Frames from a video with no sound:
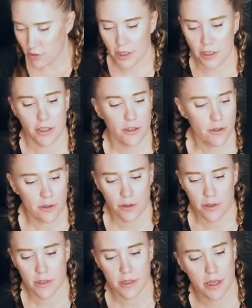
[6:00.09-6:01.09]
could
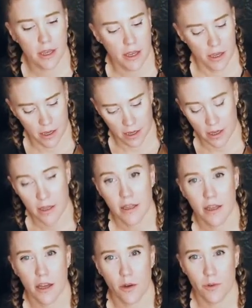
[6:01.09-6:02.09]
use
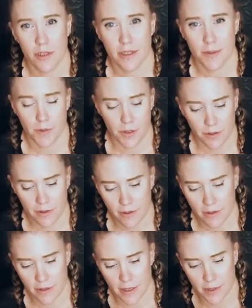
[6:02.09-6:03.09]
a wooden spoon.
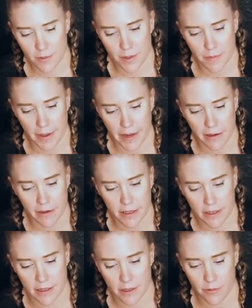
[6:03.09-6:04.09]
This one's better because
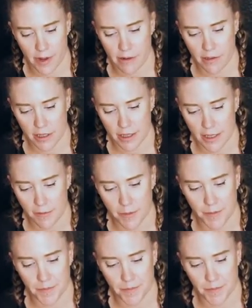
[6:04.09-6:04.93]
it's a rounded tip.